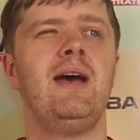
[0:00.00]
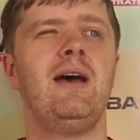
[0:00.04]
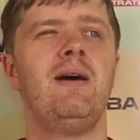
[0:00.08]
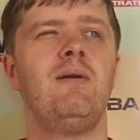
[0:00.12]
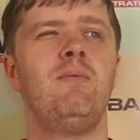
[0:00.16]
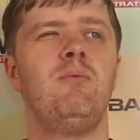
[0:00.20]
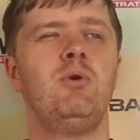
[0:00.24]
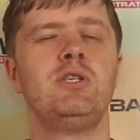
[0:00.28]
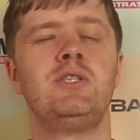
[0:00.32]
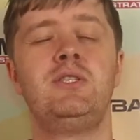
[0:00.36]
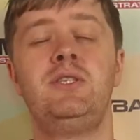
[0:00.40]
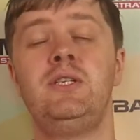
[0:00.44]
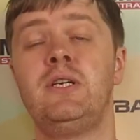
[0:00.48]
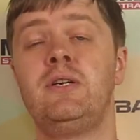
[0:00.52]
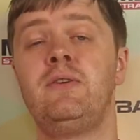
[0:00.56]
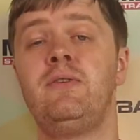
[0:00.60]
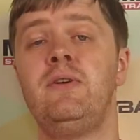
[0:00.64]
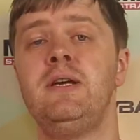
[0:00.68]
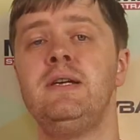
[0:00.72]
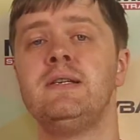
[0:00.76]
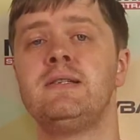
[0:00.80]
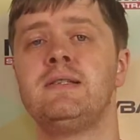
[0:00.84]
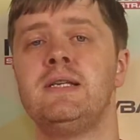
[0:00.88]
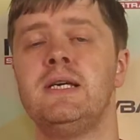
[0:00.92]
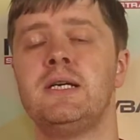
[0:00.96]
was
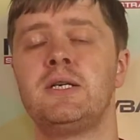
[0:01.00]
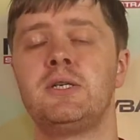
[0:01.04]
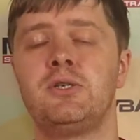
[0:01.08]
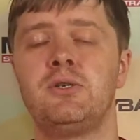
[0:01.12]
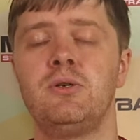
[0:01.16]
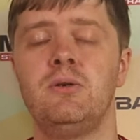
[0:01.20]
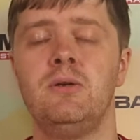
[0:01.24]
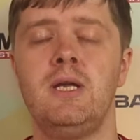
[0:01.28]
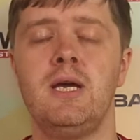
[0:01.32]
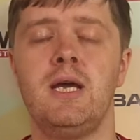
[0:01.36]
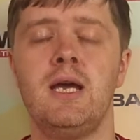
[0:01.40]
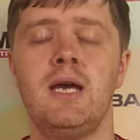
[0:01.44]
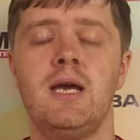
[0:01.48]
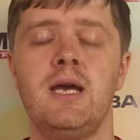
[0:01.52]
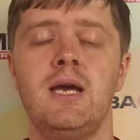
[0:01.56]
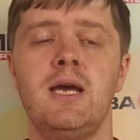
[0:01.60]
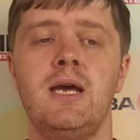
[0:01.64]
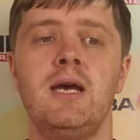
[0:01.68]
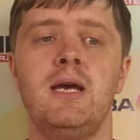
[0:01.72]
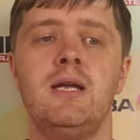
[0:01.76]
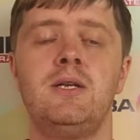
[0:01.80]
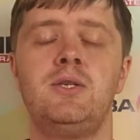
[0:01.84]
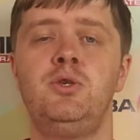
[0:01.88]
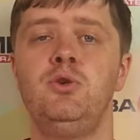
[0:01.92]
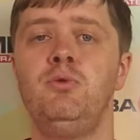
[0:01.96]
decreased actually
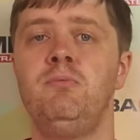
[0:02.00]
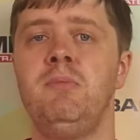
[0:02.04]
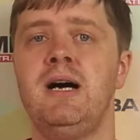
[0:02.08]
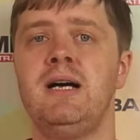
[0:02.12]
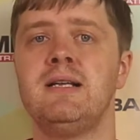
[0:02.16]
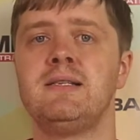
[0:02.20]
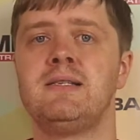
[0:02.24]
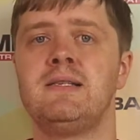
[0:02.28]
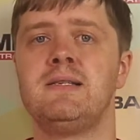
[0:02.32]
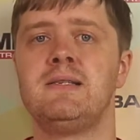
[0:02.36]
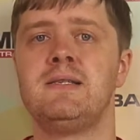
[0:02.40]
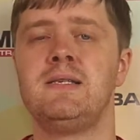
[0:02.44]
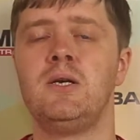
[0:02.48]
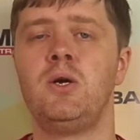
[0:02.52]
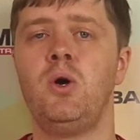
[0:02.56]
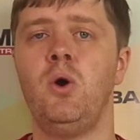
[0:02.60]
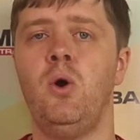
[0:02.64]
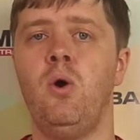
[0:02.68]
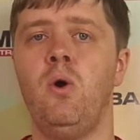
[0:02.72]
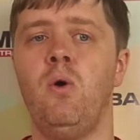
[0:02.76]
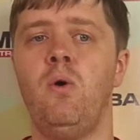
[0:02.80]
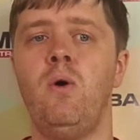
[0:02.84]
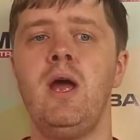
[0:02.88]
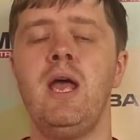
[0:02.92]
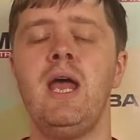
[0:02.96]
2 months
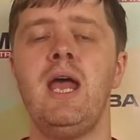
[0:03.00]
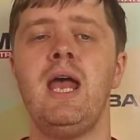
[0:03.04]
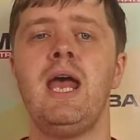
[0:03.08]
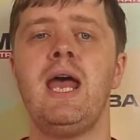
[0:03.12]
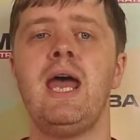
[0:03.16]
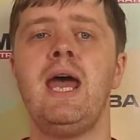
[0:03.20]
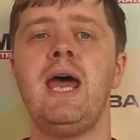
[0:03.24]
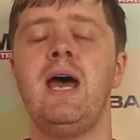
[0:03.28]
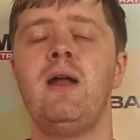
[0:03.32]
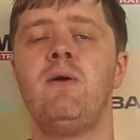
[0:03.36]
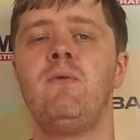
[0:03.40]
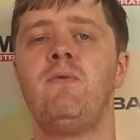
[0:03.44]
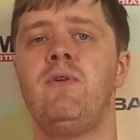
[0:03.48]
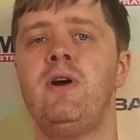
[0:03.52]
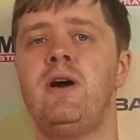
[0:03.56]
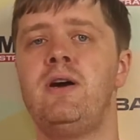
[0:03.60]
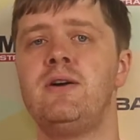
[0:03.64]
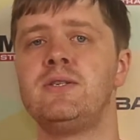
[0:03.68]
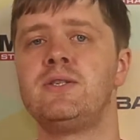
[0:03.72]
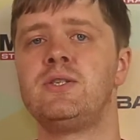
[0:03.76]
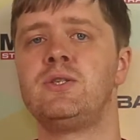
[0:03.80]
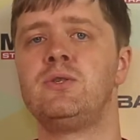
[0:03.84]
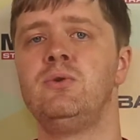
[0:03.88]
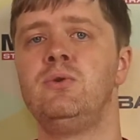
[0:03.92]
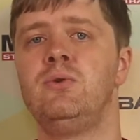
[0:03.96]
ago, and
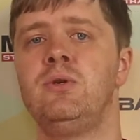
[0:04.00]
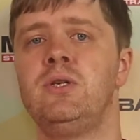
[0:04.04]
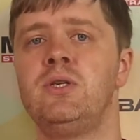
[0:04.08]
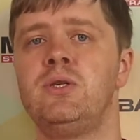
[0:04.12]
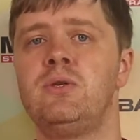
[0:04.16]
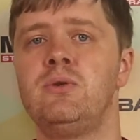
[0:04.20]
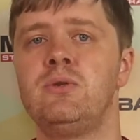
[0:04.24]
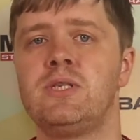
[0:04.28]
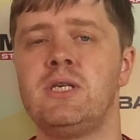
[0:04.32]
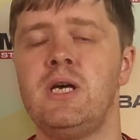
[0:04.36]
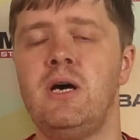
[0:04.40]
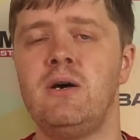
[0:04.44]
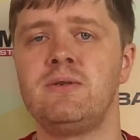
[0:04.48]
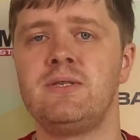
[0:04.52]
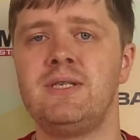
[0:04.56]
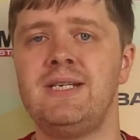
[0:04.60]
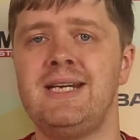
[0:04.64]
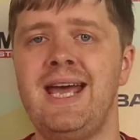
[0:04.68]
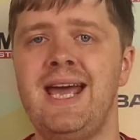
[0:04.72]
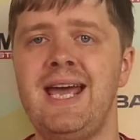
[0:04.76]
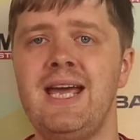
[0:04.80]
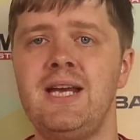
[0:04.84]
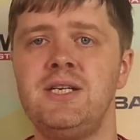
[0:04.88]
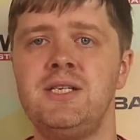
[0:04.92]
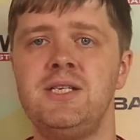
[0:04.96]
very soon in
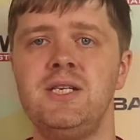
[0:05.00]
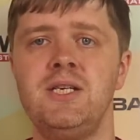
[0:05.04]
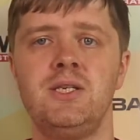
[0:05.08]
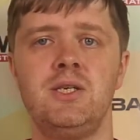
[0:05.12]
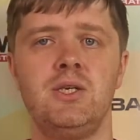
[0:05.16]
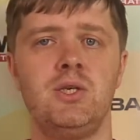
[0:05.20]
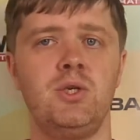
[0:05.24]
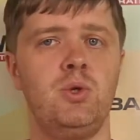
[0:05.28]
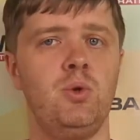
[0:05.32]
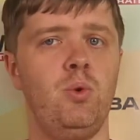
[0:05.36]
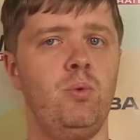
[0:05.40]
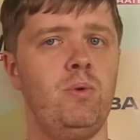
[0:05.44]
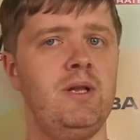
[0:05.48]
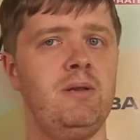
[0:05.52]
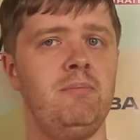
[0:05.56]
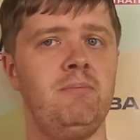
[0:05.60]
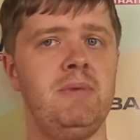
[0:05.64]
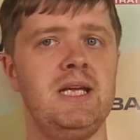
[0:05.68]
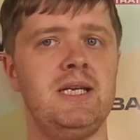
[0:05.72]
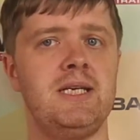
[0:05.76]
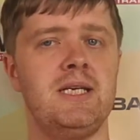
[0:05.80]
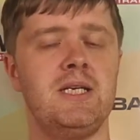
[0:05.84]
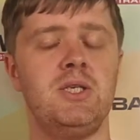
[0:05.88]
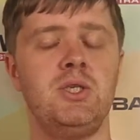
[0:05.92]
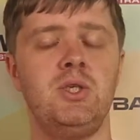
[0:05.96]
2018 you will
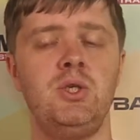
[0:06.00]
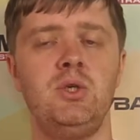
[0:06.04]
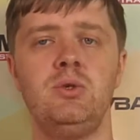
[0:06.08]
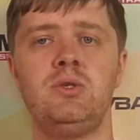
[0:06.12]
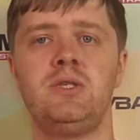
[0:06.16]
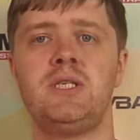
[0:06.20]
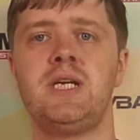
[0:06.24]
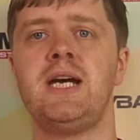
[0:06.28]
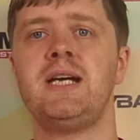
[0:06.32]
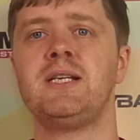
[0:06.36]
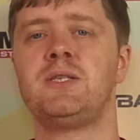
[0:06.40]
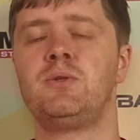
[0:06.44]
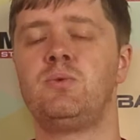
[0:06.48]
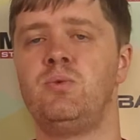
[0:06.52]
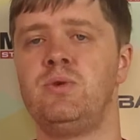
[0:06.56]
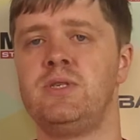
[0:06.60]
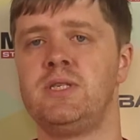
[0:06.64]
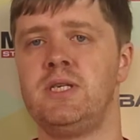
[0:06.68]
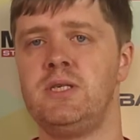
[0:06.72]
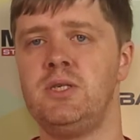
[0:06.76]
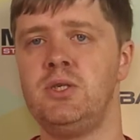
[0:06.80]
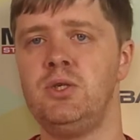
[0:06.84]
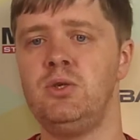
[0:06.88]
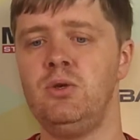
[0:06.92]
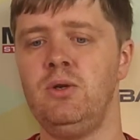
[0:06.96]
meet a new test with
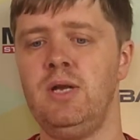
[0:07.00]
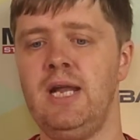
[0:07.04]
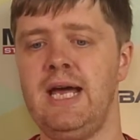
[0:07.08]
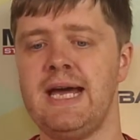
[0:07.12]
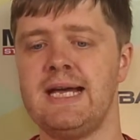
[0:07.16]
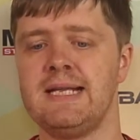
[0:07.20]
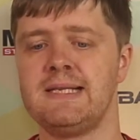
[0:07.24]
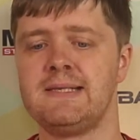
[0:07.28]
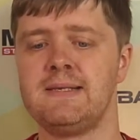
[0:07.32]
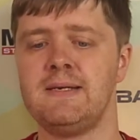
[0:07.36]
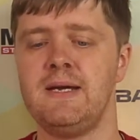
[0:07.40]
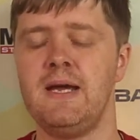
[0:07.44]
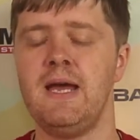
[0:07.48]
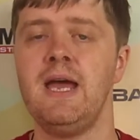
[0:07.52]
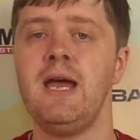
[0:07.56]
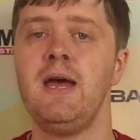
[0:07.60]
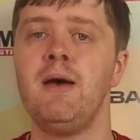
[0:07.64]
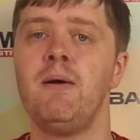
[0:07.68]
a new length.